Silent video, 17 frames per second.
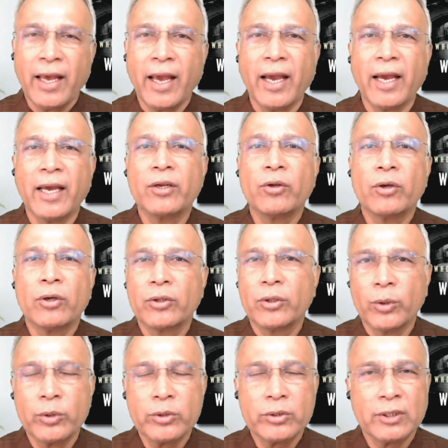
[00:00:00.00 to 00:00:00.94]
and
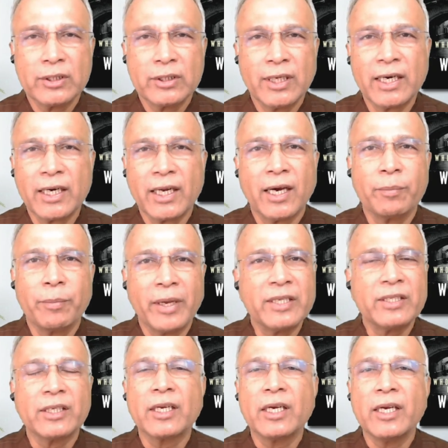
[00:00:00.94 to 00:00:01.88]
those that are
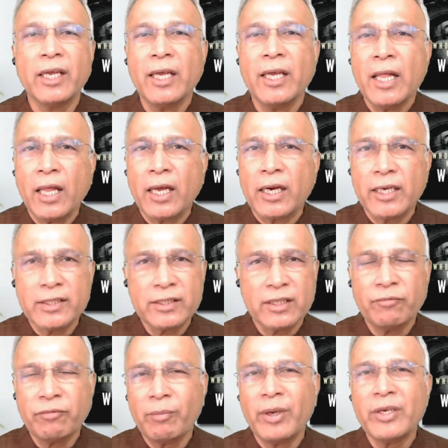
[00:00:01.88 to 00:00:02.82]
basically
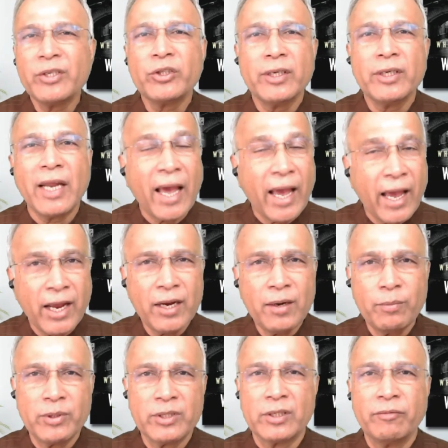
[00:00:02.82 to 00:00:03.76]
disinformation
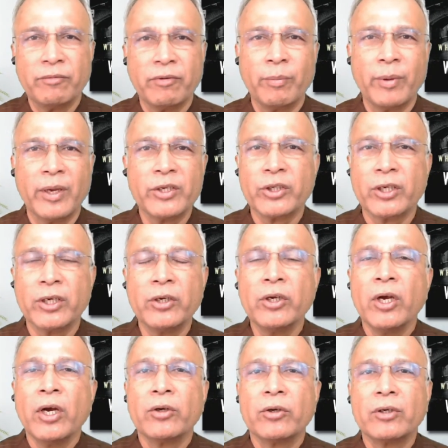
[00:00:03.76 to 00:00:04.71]
and misinformation
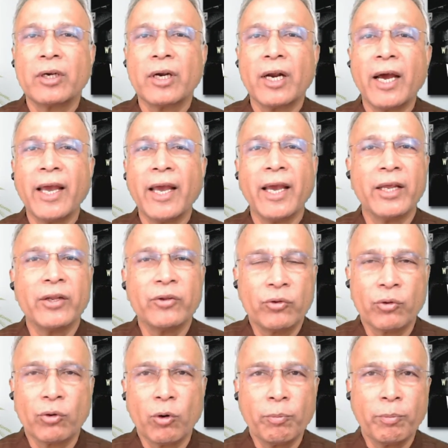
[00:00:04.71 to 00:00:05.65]
to try and
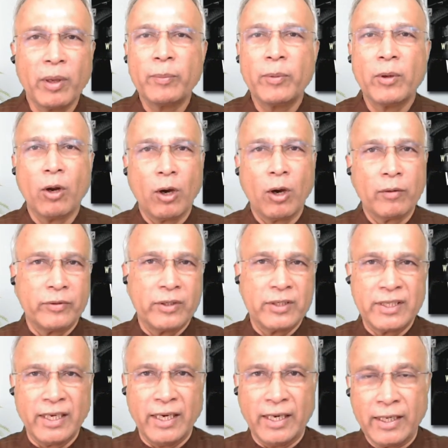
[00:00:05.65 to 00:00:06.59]
throw people off
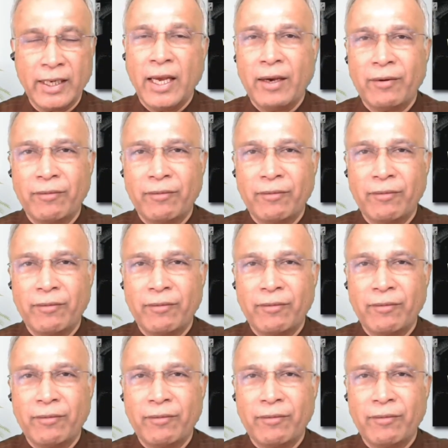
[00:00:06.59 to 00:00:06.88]
the scent.